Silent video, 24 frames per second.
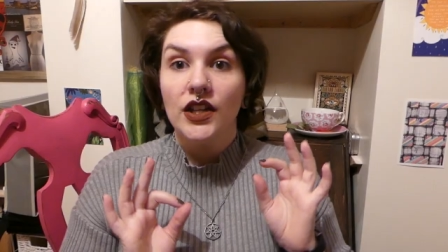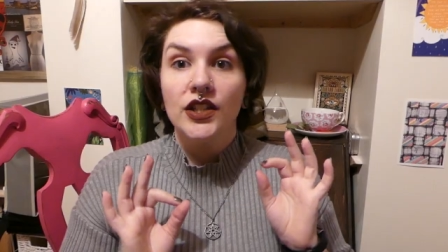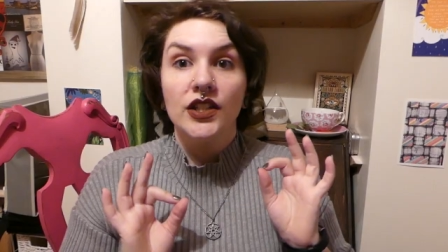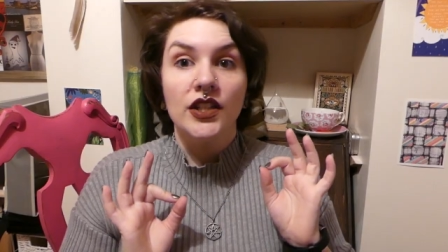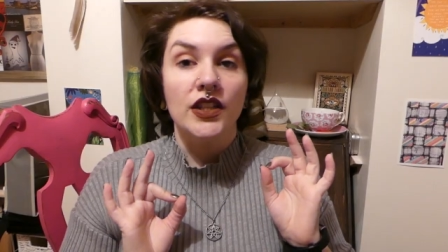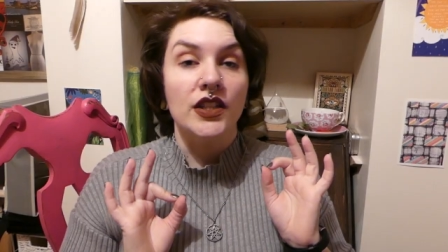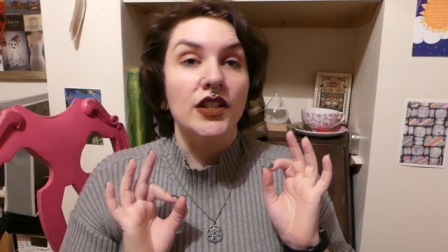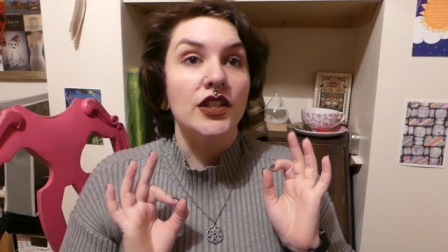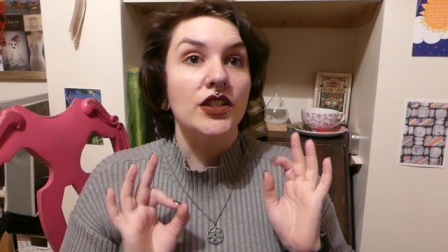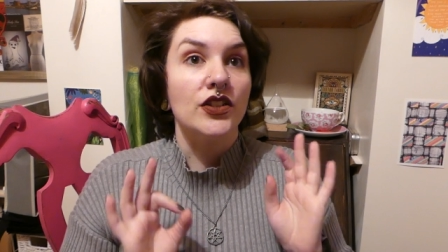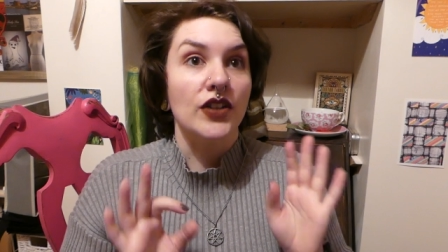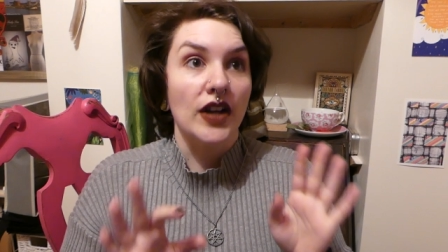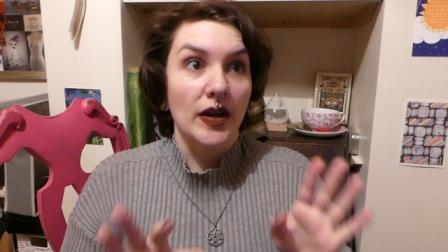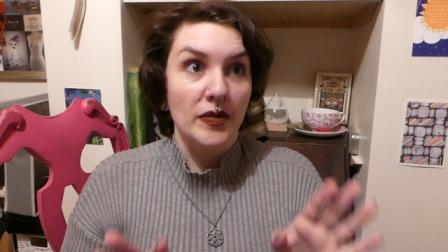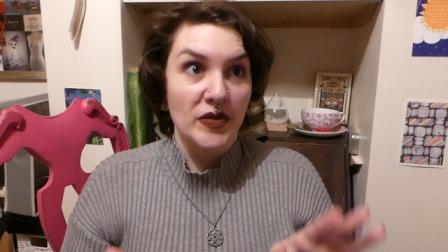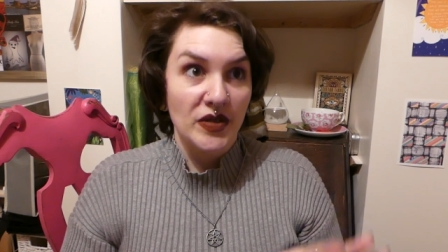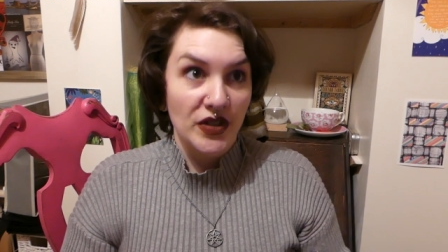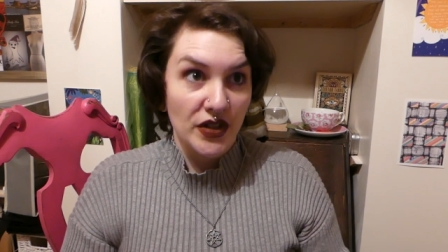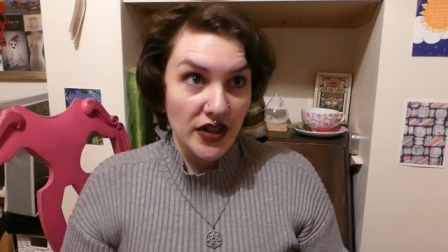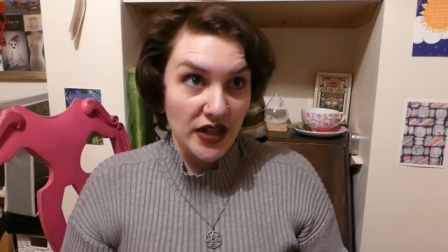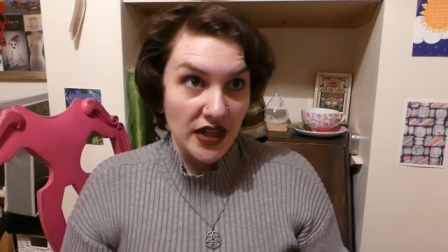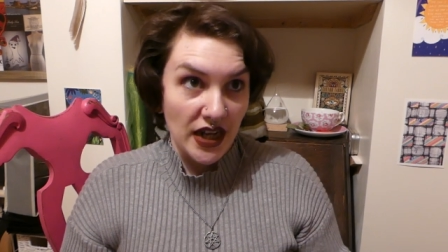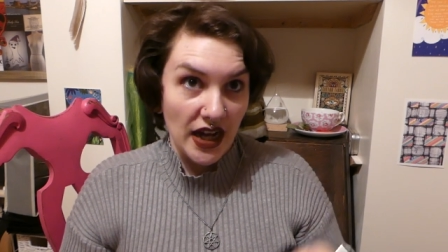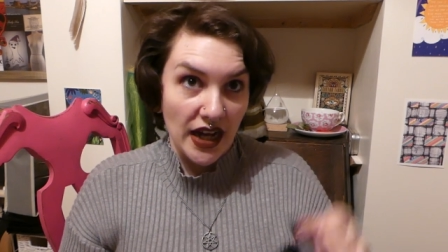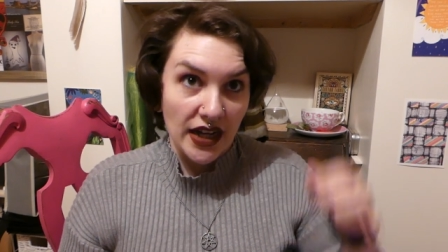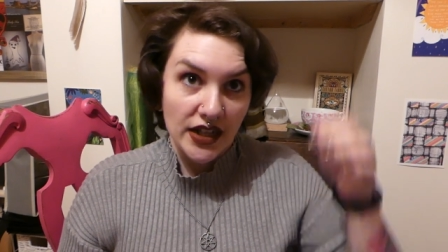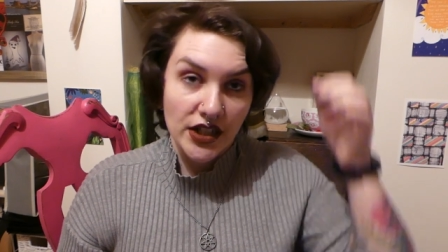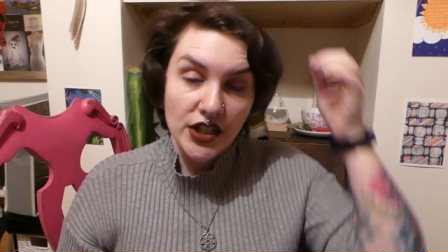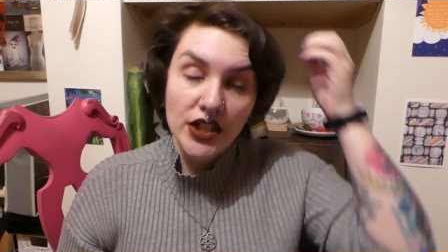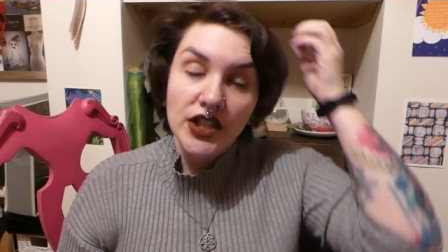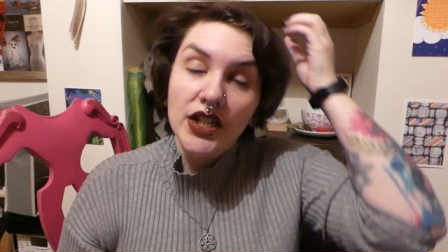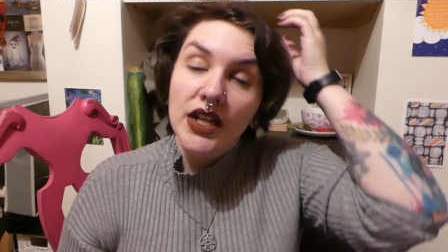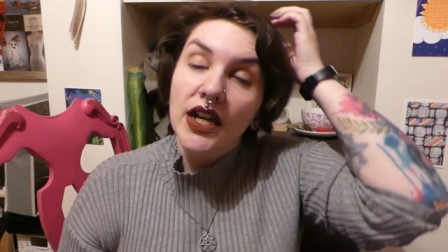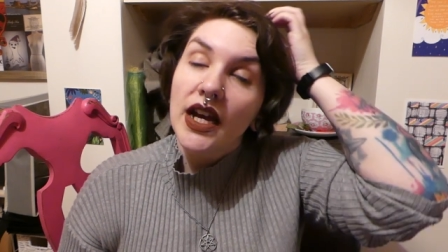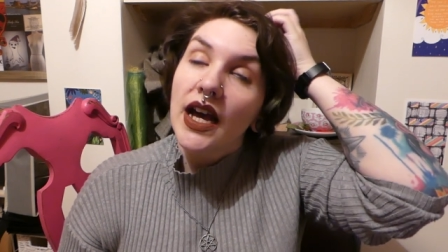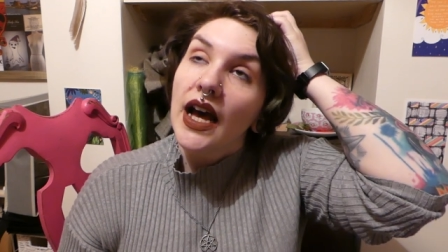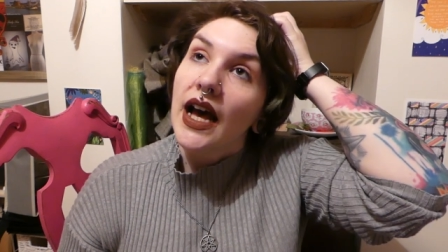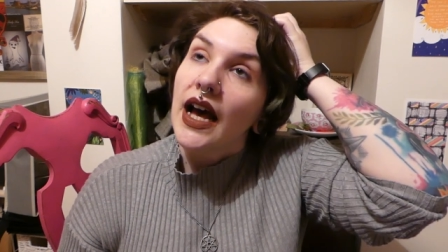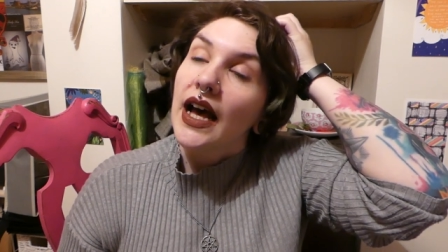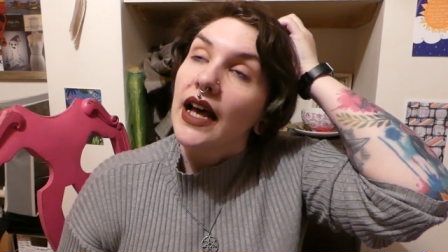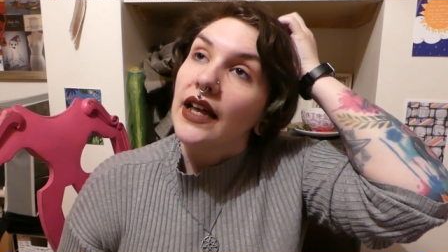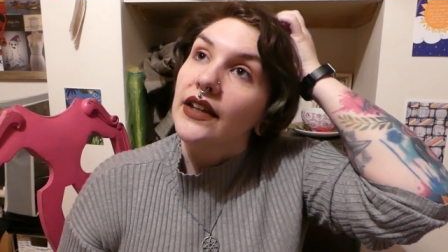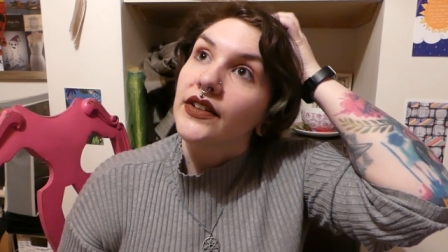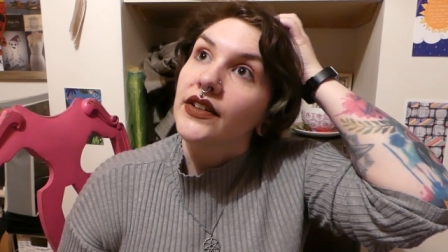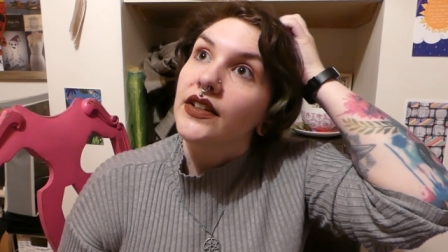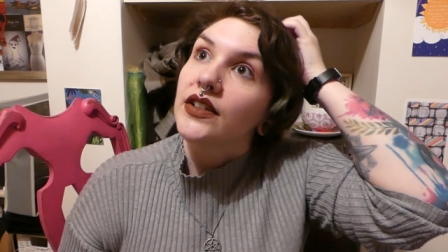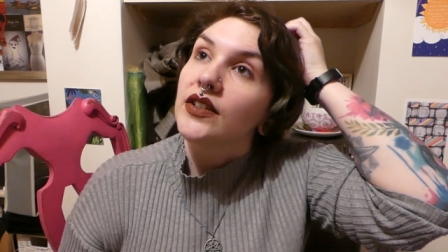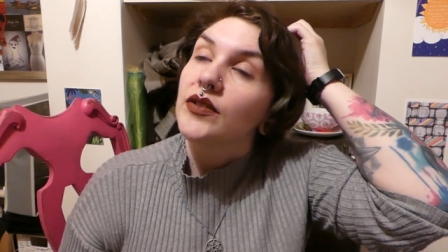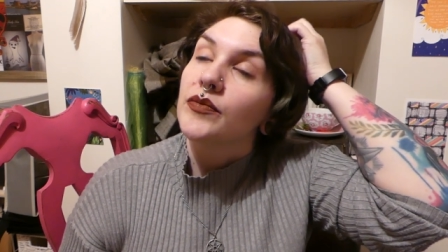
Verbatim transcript: So the straps are attached. And